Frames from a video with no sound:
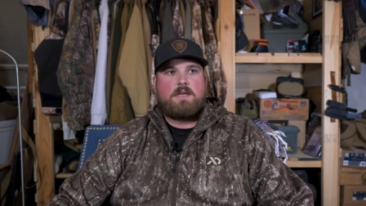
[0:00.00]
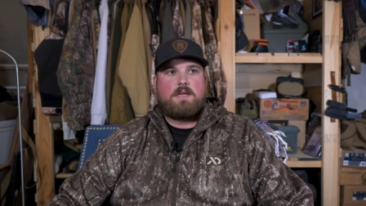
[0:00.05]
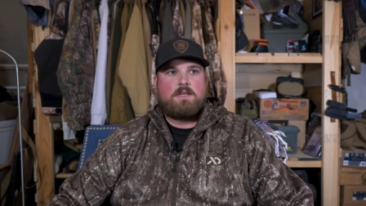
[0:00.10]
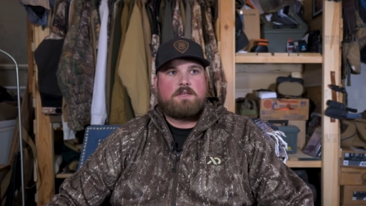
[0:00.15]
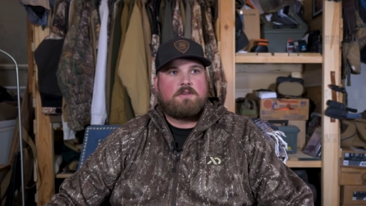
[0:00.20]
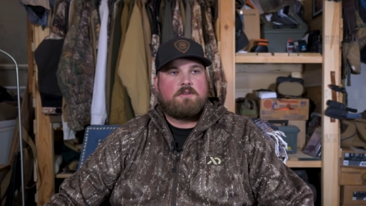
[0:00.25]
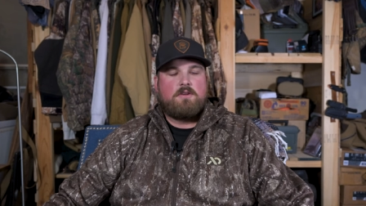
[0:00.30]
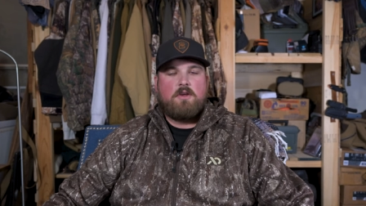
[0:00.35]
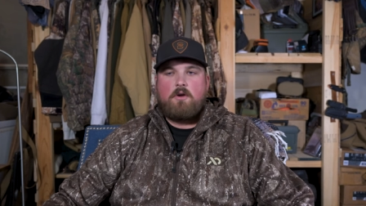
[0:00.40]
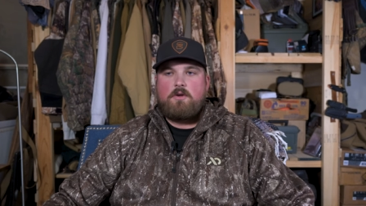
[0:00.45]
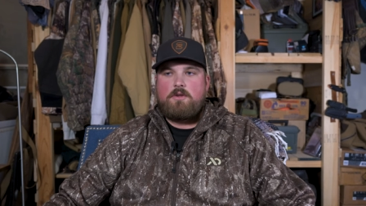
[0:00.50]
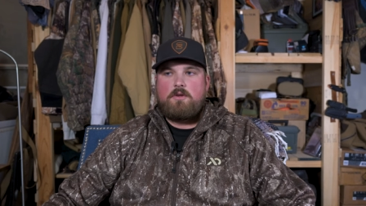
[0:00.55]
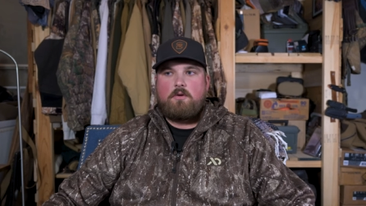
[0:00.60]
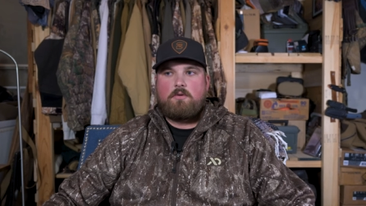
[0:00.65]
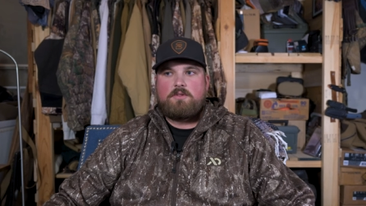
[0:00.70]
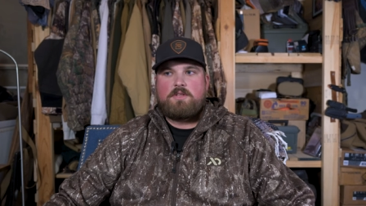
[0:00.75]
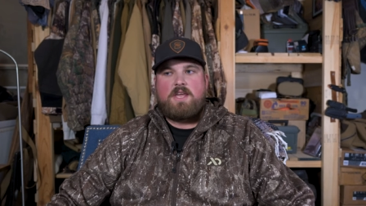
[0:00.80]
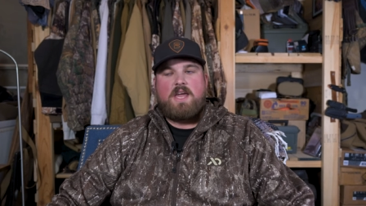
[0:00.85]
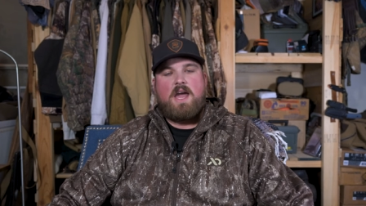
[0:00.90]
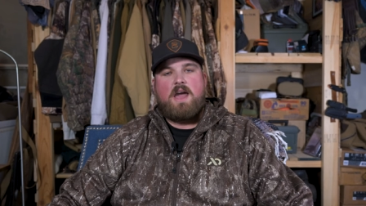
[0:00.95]
and you know you
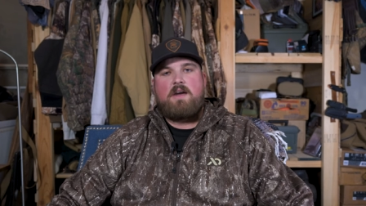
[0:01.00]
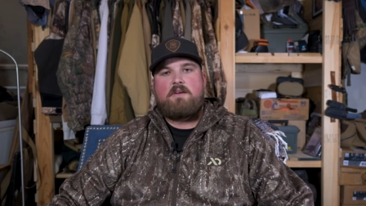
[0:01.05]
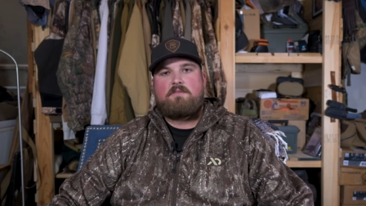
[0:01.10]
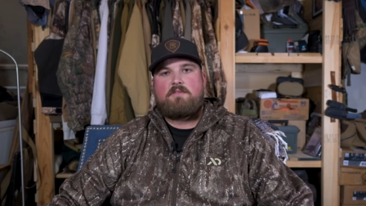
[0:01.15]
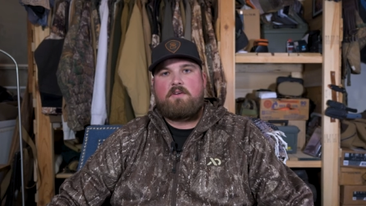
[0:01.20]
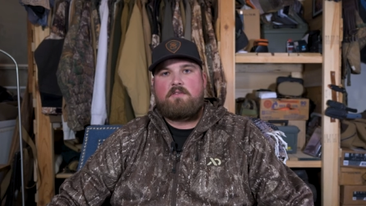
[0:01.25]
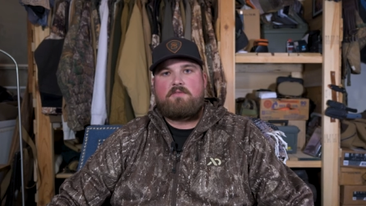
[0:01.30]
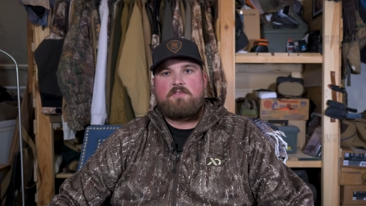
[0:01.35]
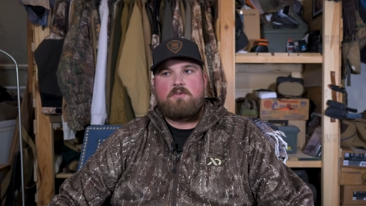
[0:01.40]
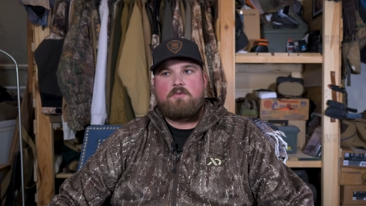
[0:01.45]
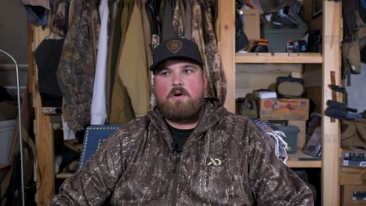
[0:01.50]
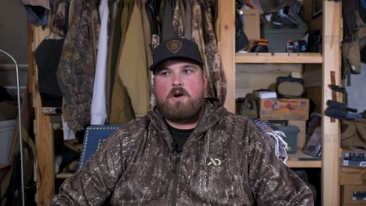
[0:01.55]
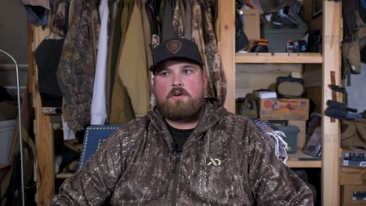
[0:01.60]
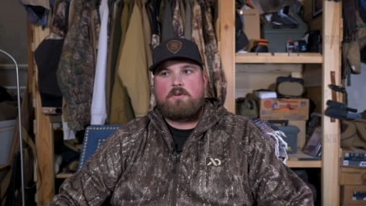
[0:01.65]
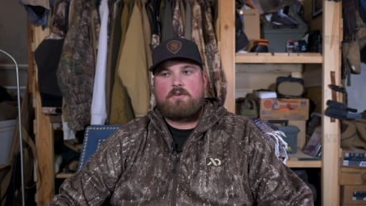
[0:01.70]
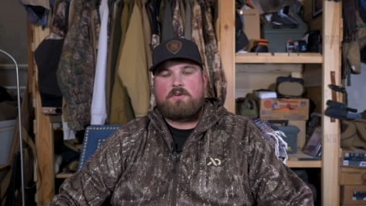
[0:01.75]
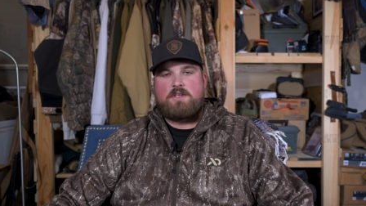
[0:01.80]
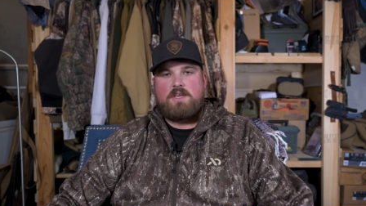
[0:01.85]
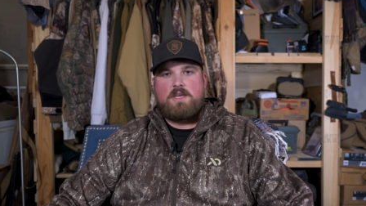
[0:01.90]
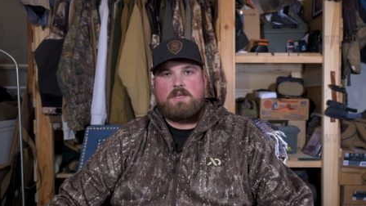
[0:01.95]
only have a few
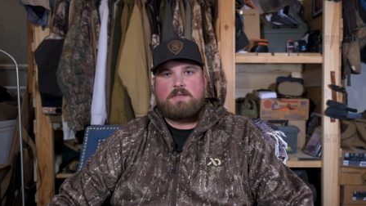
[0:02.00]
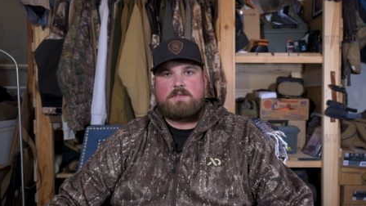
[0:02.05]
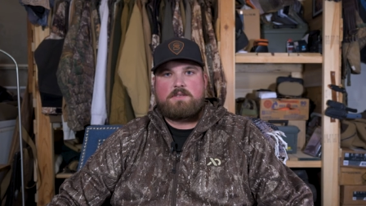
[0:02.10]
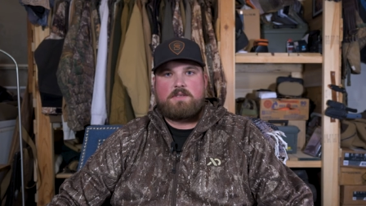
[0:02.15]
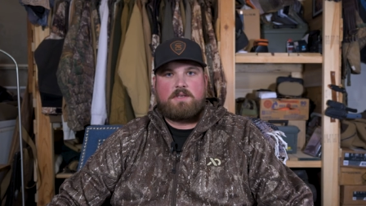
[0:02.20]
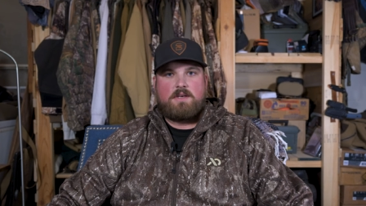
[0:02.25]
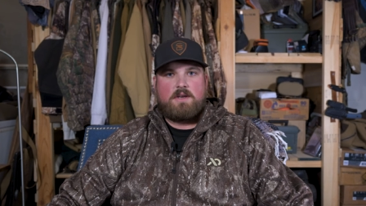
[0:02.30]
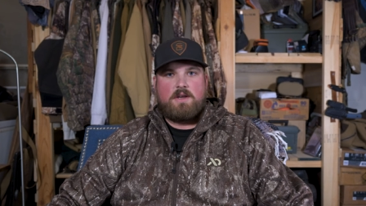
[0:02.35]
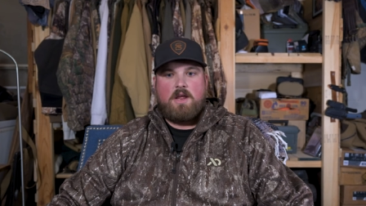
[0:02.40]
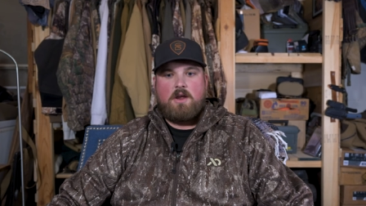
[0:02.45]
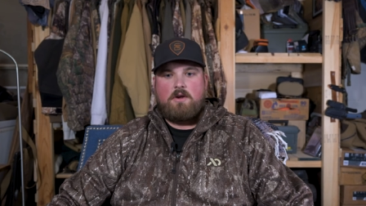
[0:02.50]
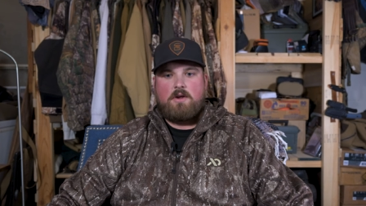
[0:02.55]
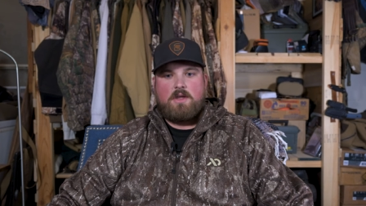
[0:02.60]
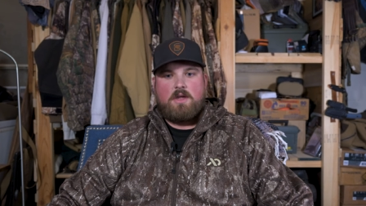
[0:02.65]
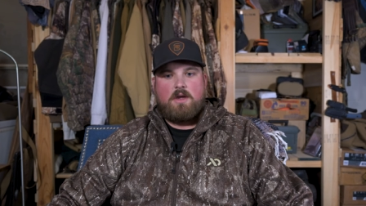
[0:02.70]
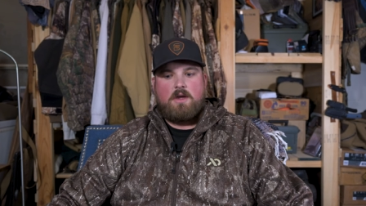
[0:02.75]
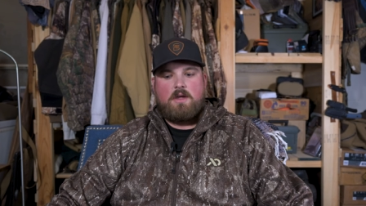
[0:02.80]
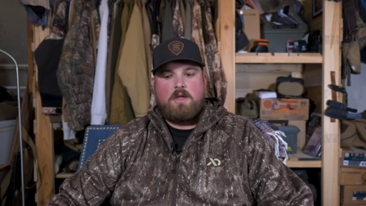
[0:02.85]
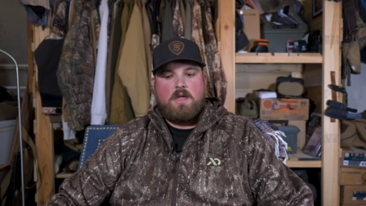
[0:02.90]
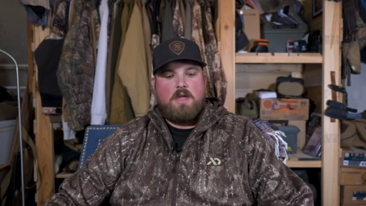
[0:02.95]
hundred geese in an
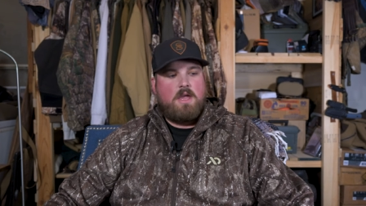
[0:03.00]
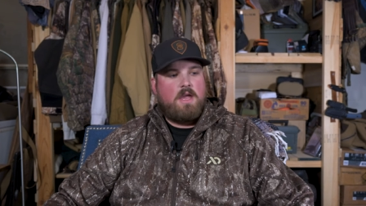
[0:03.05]
area,